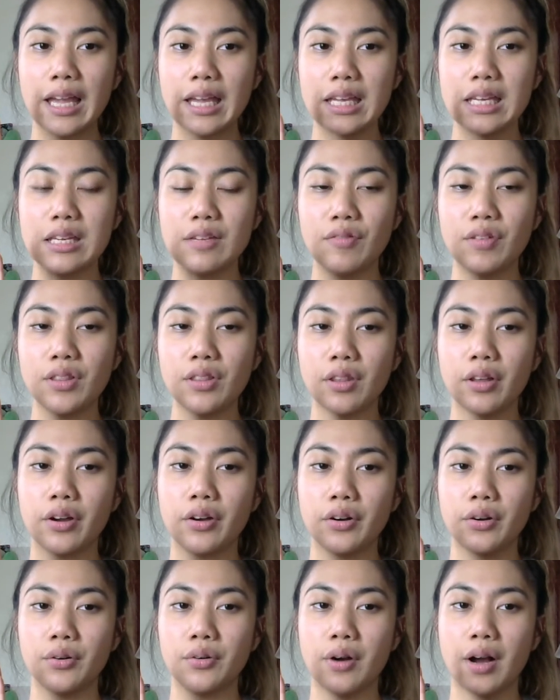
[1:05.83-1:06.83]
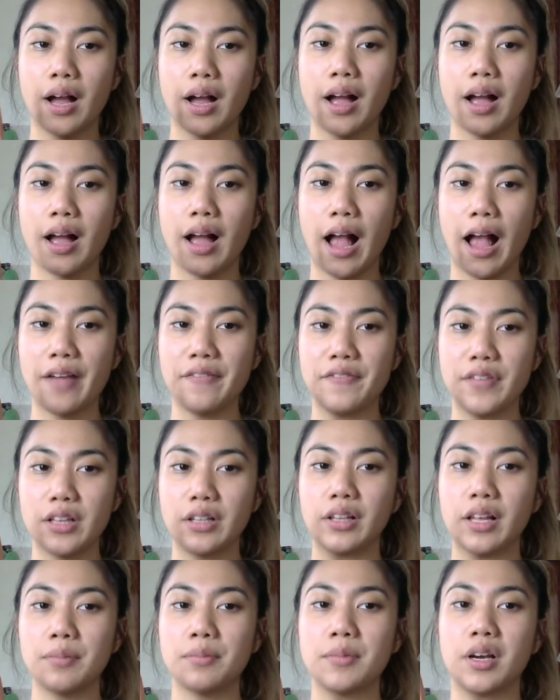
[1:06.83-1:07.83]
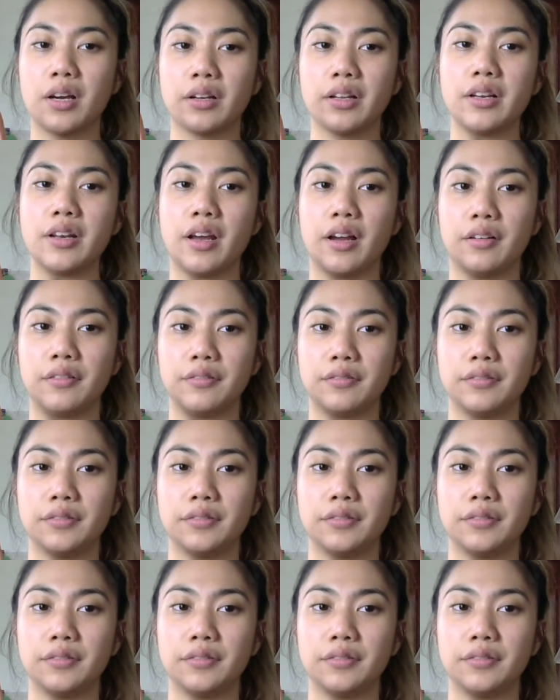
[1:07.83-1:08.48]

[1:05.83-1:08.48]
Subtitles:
Even though I feel I'm not enough,